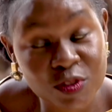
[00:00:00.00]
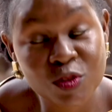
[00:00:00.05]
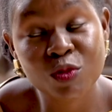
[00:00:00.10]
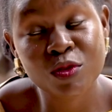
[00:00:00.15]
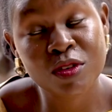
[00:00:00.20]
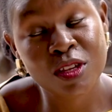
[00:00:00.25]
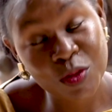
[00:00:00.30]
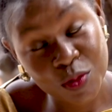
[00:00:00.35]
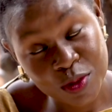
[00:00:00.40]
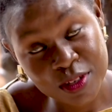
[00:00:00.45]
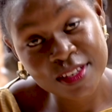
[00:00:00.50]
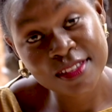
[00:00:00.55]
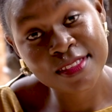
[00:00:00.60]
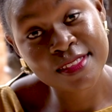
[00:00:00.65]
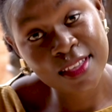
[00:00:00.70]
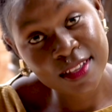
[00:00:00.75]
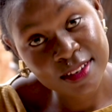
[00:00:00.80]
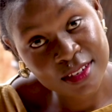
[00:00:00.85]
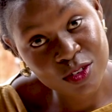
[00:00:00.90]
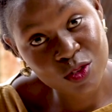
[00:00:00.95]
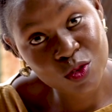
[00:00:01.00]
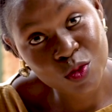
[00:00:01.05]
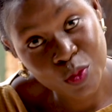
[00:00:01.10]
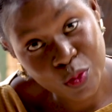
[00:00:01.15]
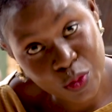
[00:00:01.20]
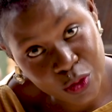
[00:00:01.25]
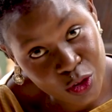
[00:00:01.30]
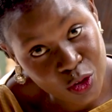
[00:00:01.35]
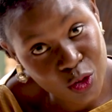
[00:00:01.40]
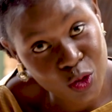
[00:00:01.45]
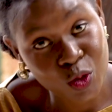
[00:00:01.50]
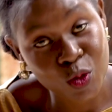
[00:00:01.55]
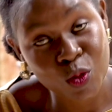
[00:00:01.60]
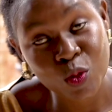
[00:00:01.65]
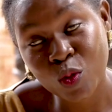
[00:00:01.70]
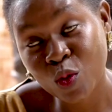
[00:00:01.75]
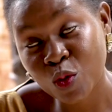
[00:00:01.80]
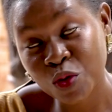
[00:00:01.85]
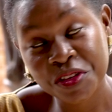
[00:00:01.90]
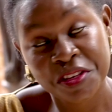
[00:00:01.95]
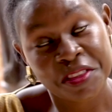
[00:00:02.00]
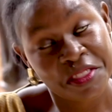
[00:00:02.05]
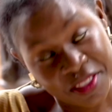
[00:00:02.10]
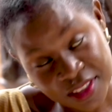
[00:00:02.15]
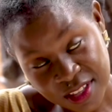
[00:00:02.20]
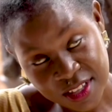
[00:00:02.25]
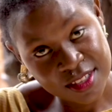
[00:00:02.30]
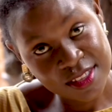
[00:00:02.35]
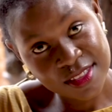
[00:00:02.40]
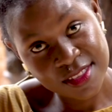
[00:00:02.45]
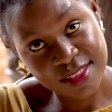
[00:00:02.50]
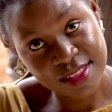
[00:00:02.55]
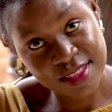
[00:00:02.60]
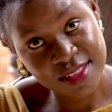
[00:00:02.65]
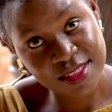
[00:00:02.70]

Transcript: Today we decided to bring you hot things.